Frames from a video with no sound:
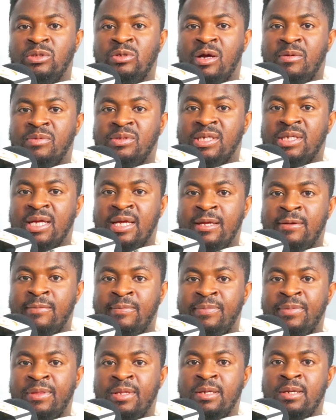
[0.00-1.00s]
you know what I'm
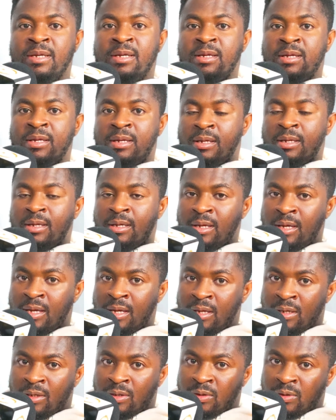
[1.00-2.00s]
saying,
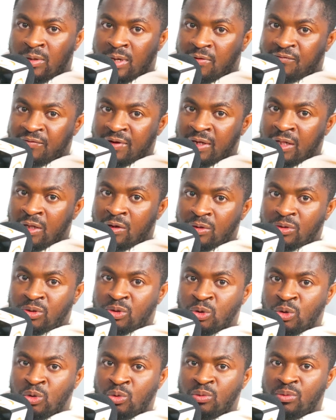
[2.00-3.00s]
you have a lot
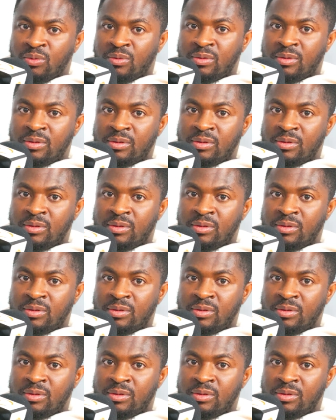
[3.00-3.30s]
to do,